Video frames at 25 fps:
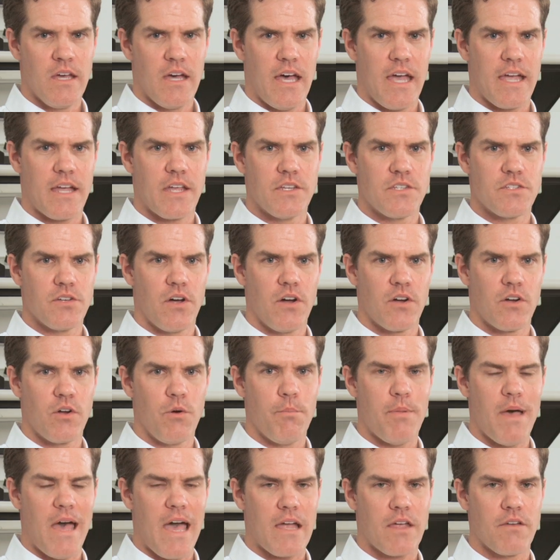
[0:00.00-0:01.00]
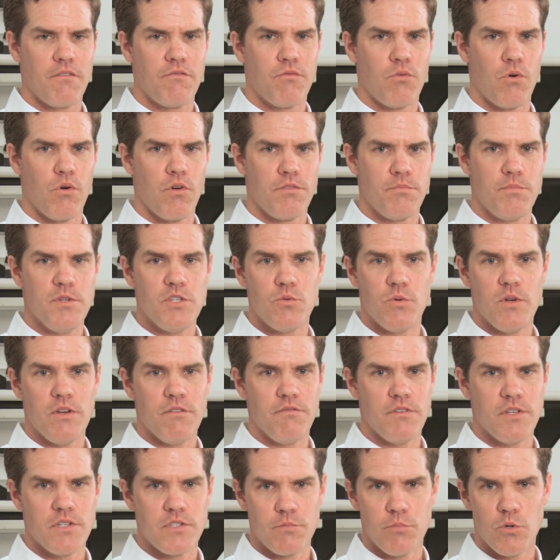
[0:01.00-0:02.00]
I can toggle back and forth
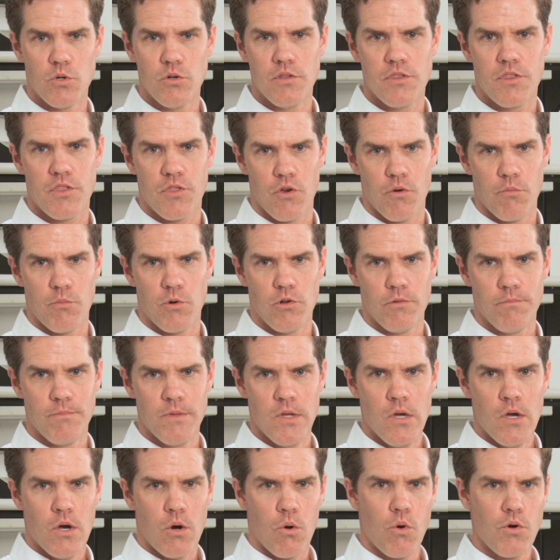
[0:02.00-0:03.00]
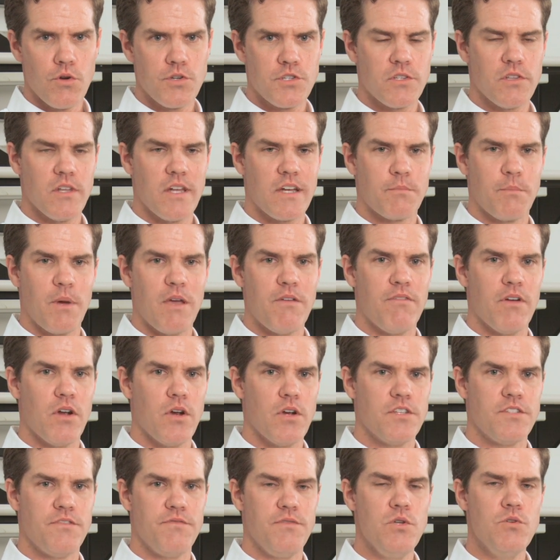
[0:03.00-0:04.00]
between visible and thermal, or select my
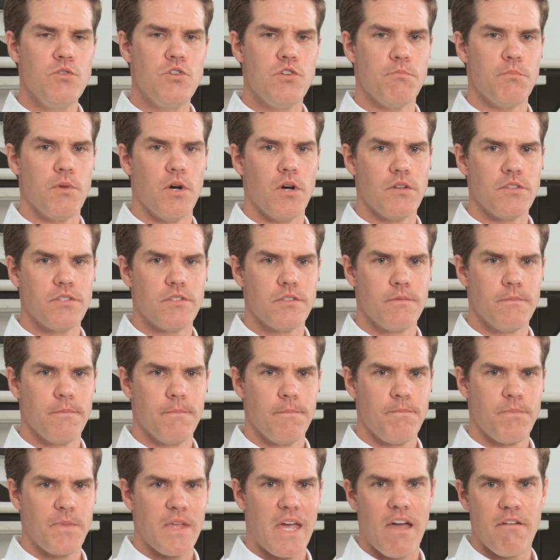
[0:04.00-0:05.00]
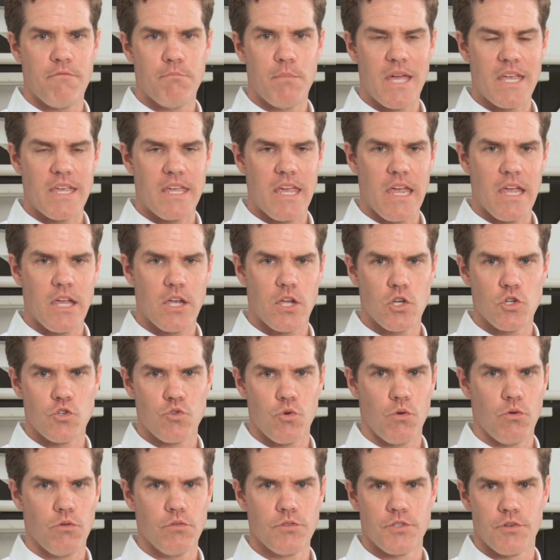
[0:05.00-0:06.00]
various fusion modes. I have my gain
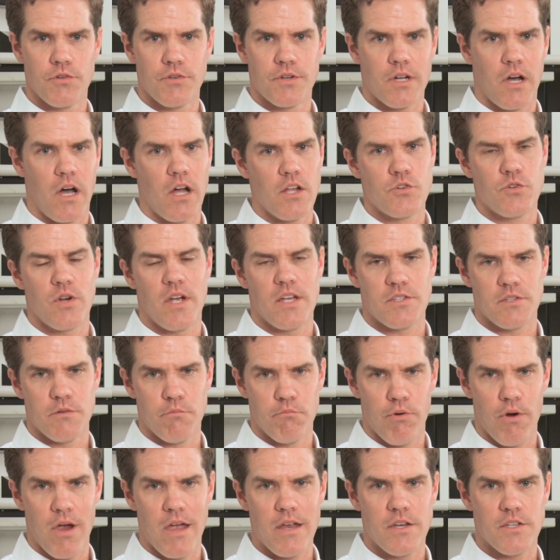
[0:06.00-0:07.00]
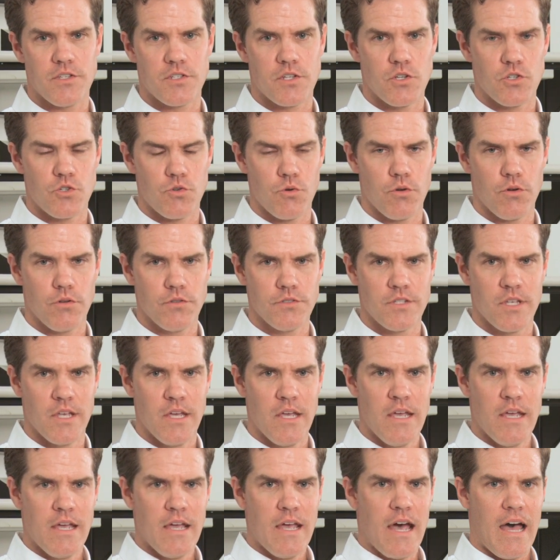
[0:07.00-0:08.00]
controls or contrast and brightness controls.
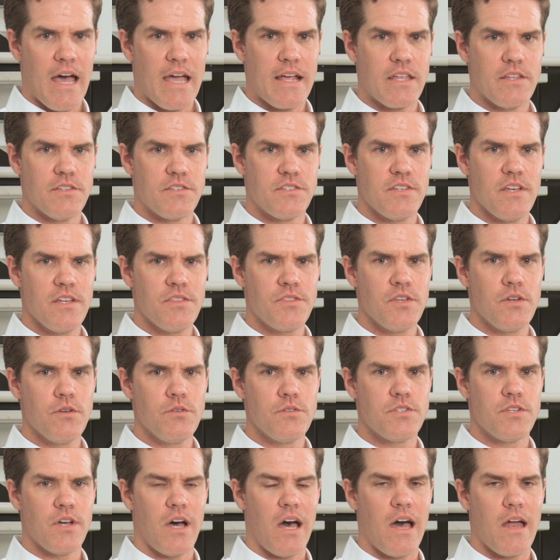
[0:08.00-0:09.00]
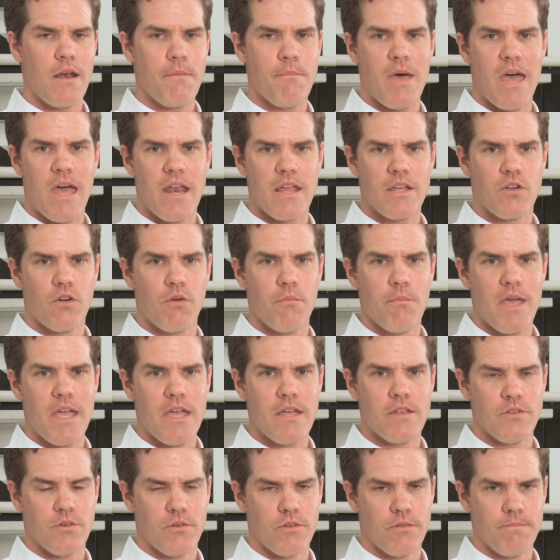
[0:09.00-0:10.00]
I can set those to automatic or
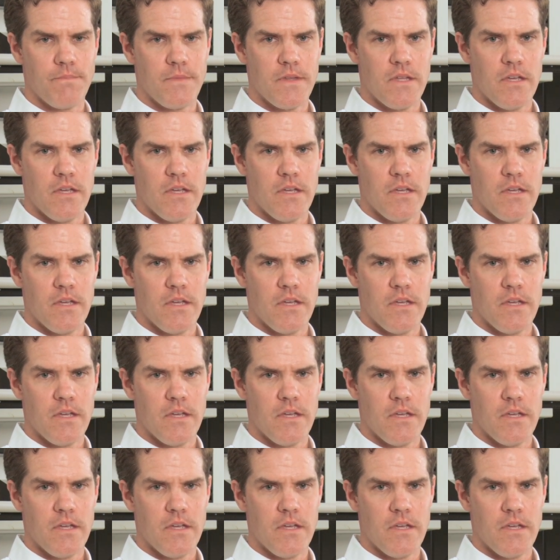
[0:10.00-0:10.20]
manual.